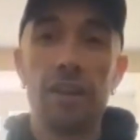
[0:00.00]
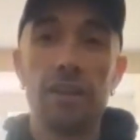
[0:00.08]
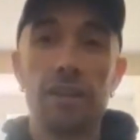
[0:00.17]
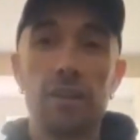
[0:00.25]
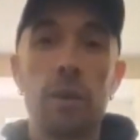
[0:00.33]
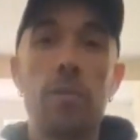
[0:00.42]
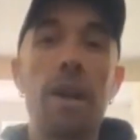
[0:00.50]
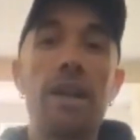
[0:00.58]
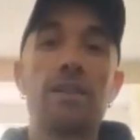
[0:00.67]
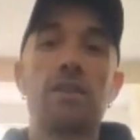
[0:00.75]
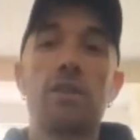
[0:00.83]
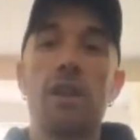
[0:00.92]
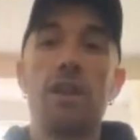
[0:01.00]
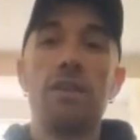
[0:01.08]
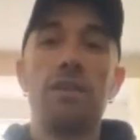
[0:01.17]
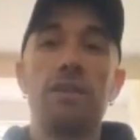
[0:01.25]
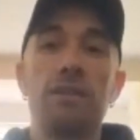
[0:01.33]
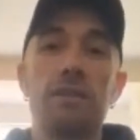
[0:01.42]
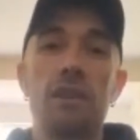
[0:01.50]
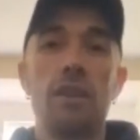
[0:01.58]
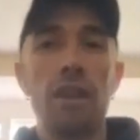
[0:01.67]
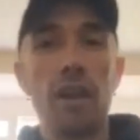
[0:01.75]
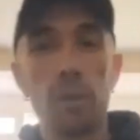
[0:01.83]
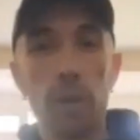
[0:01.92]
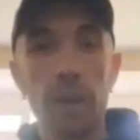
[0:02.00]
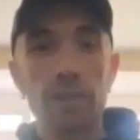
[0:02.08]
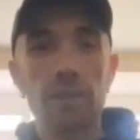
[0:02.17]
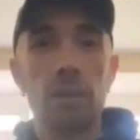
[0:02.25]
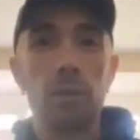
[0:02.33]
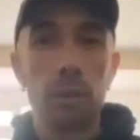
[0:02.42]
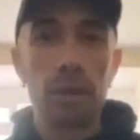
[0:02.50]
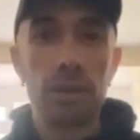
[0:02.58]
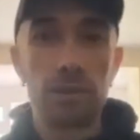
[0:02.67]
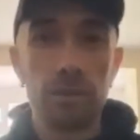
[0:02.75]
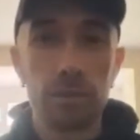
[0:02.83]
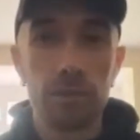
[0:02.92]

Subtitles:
So when bands try and go the other way, it's like, well, we